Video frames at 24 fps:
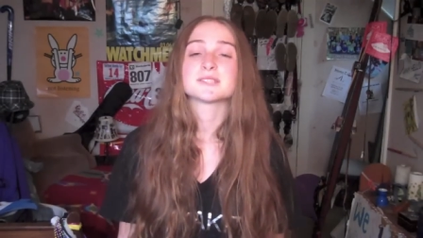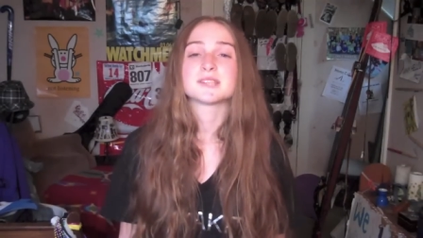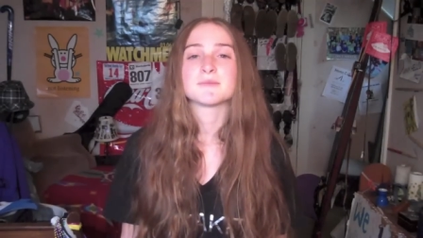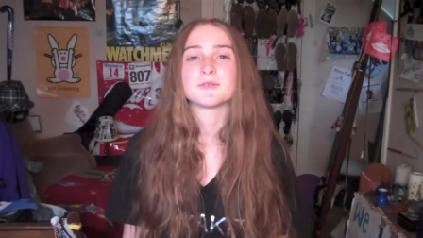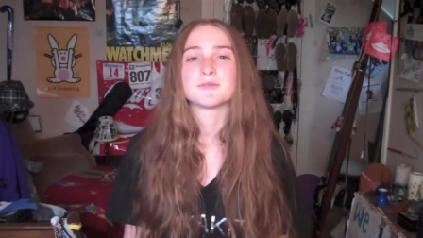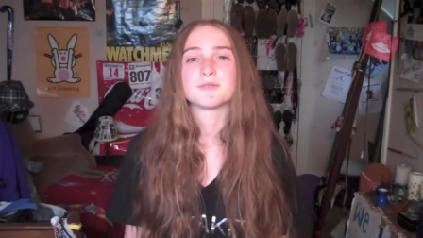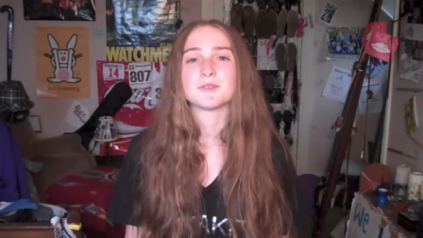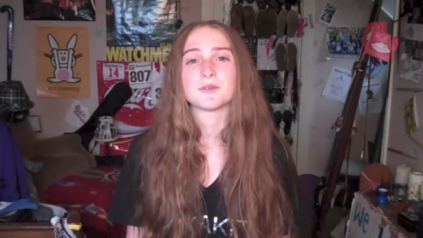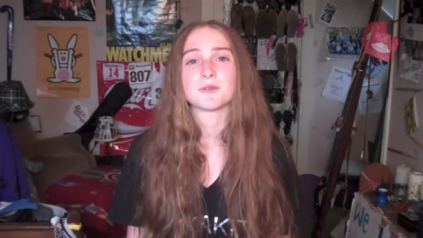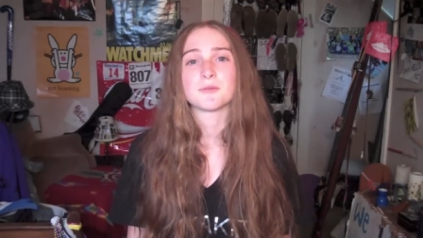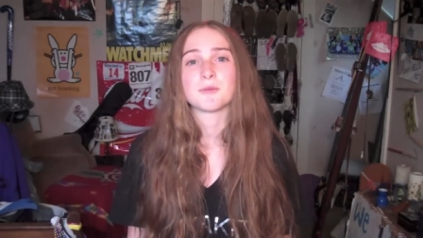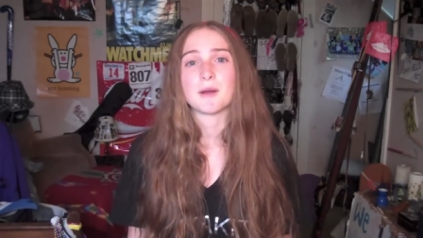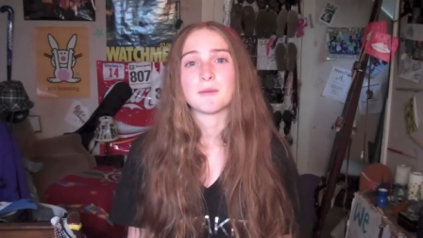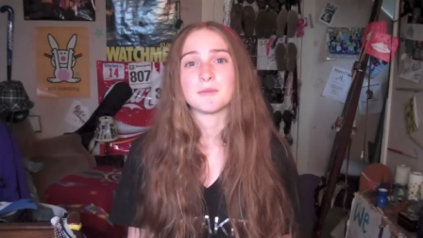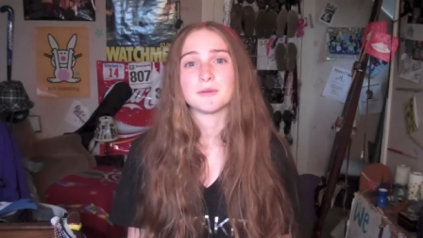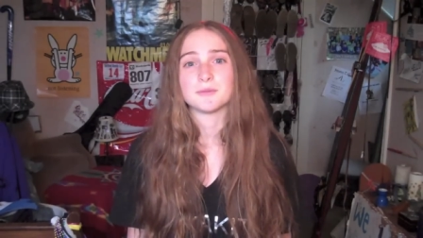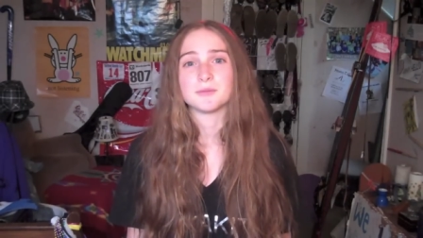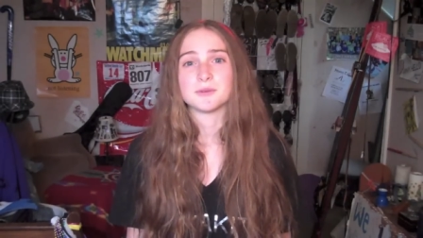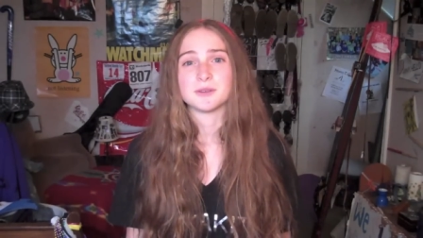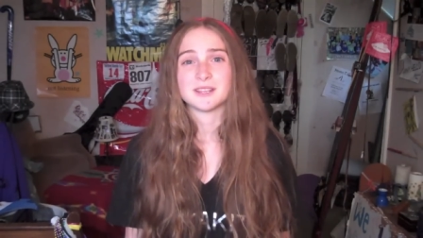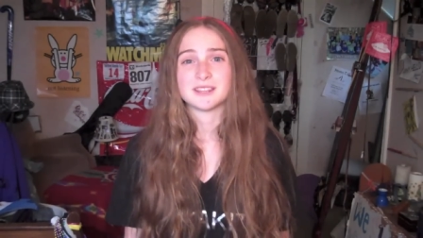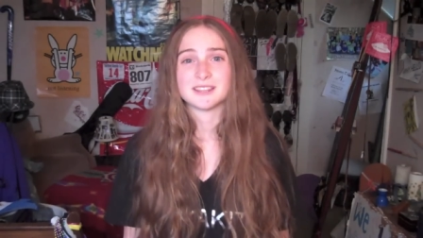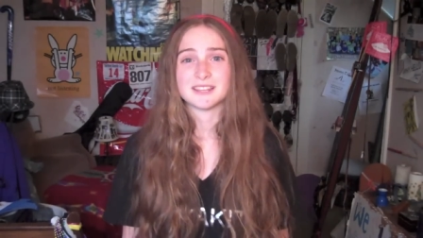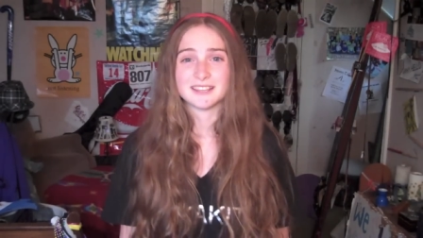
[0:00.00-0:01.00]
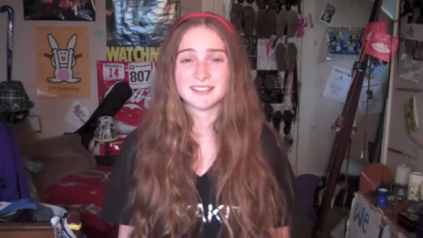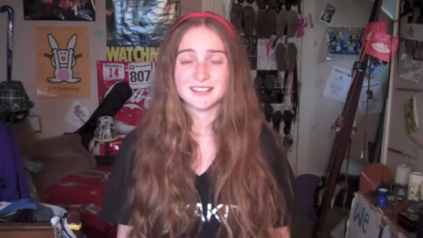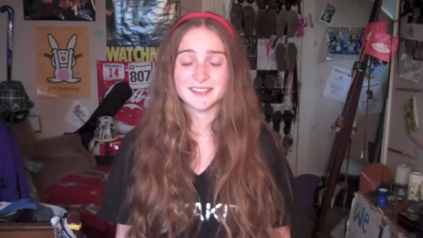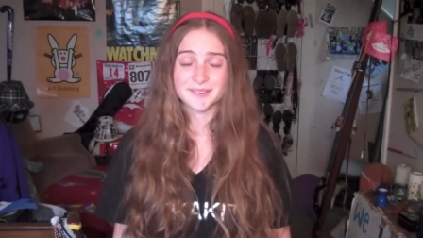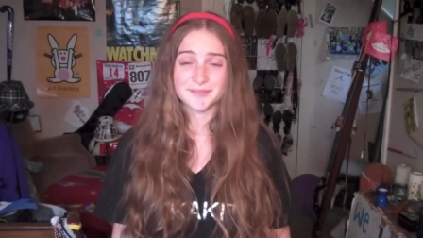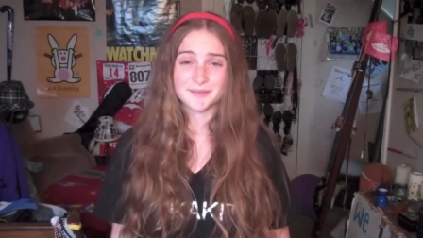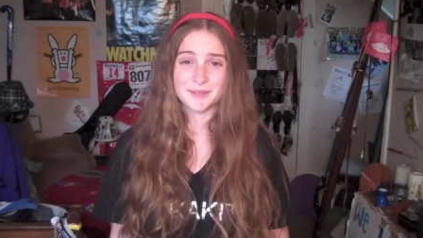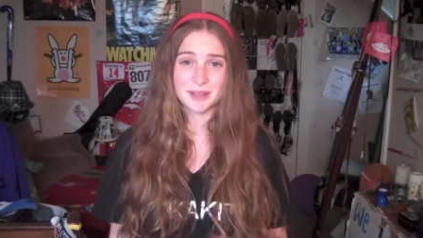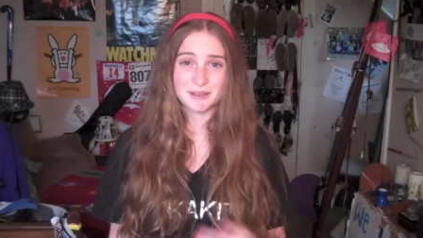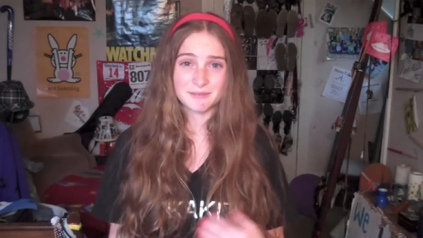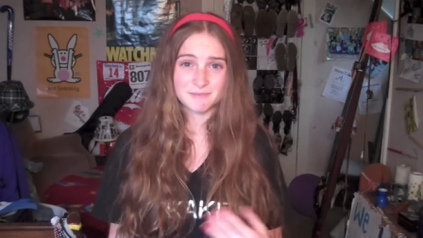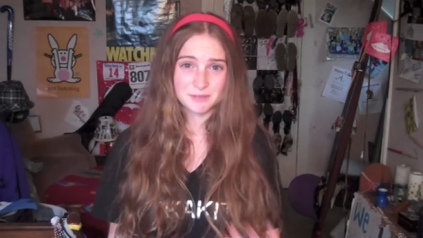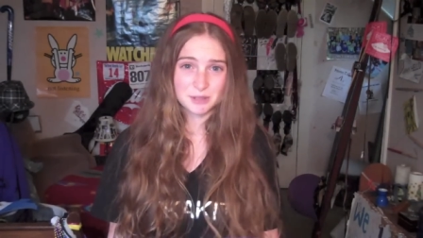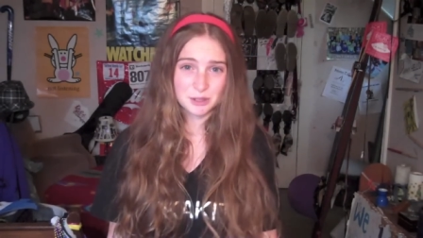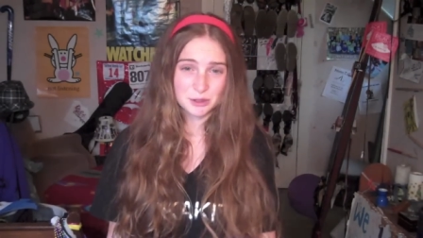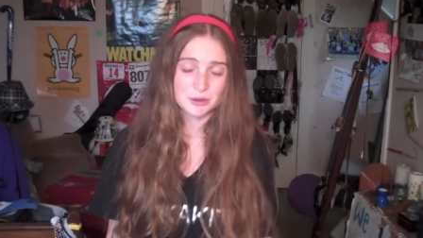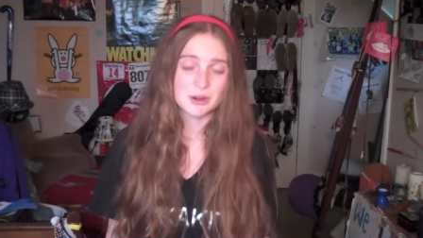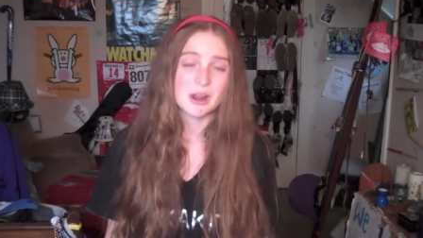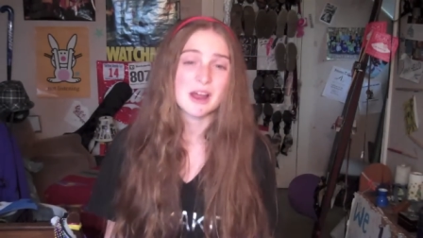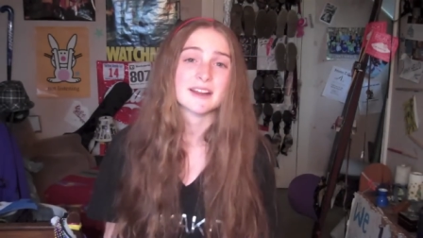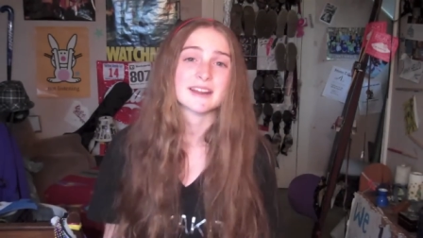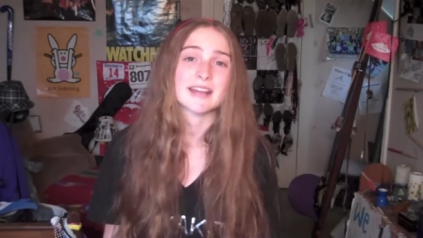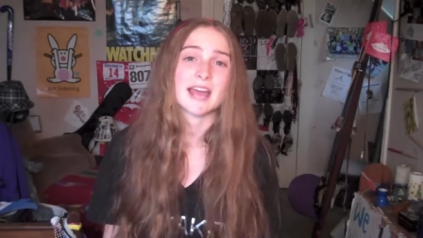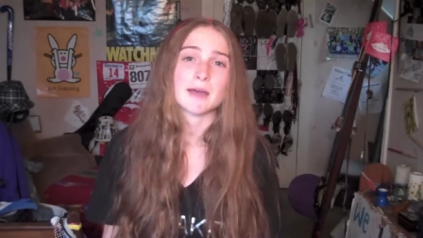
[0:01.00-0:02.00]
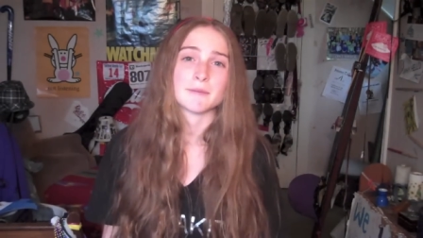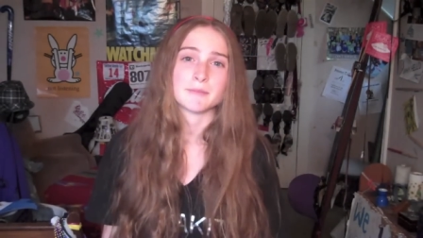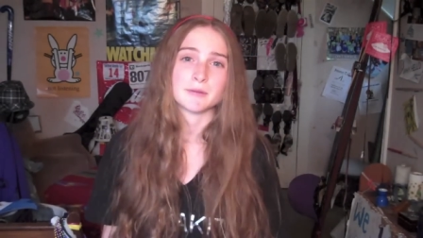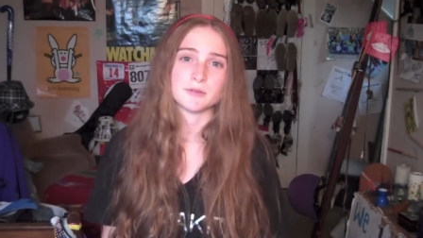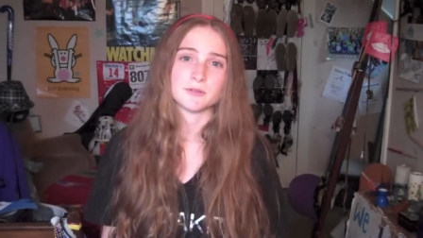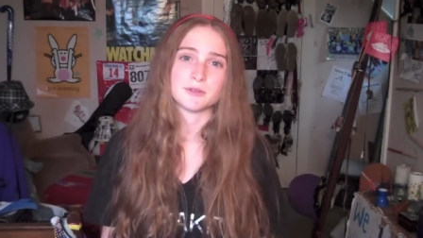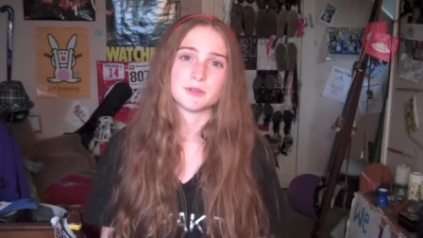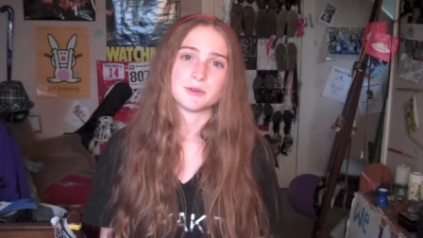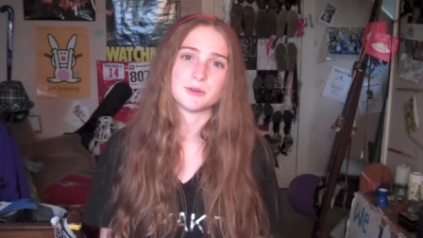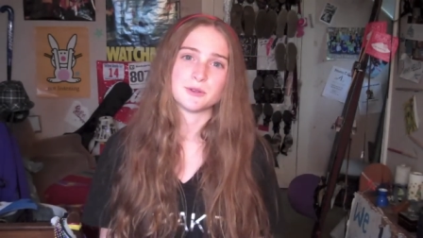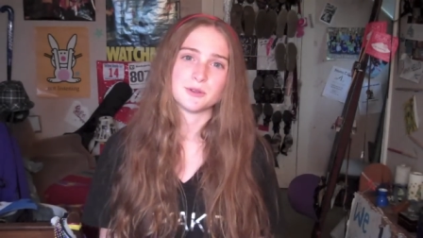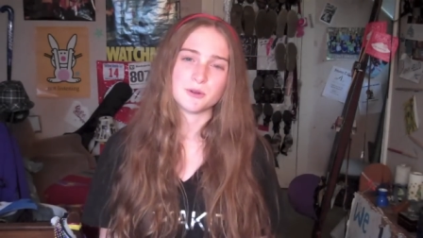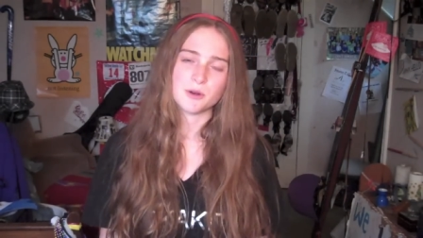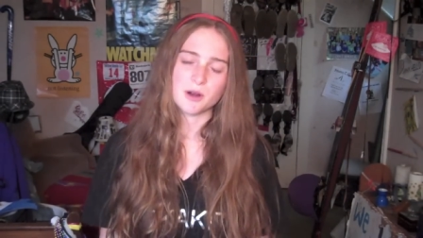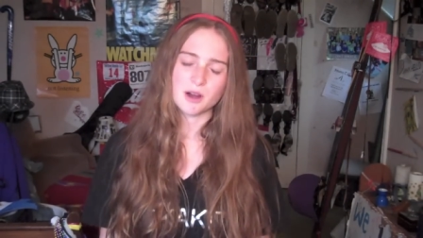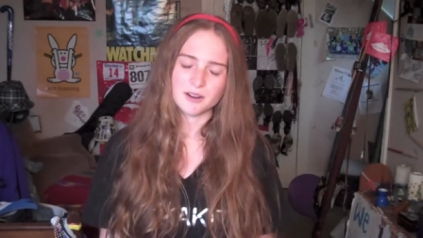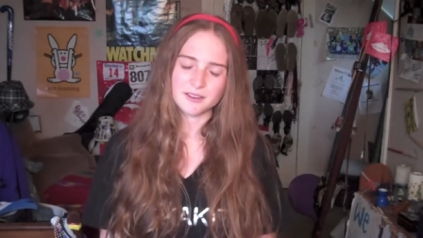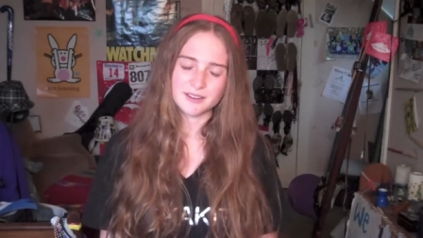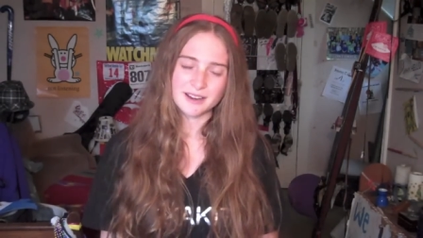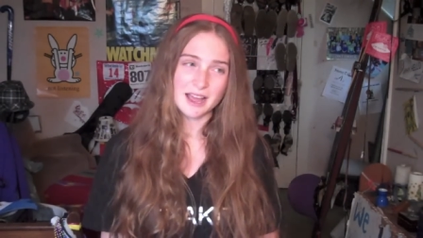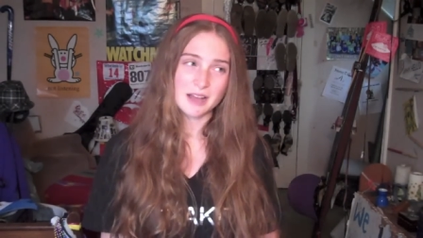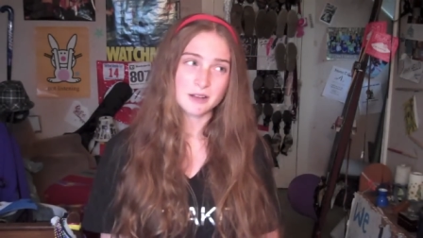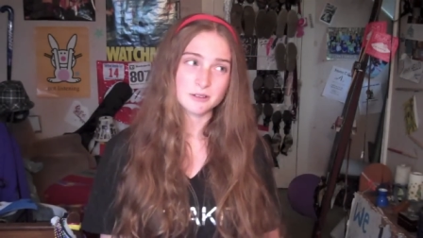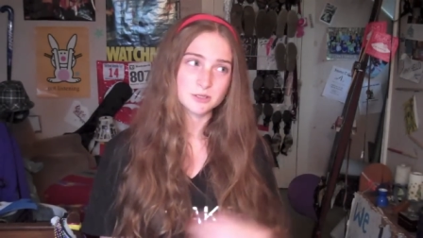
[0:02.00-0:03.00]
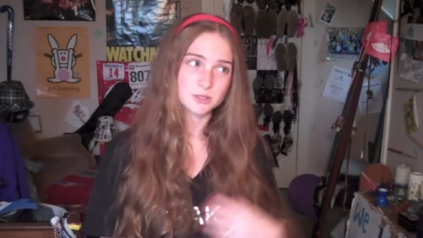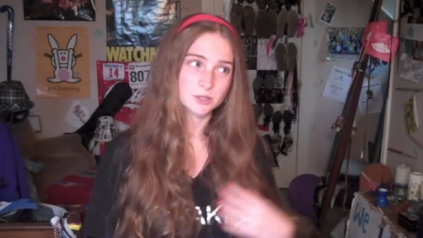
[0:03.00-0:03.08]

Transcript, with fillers: some of you are probably thinking that you're not happy with who you are now,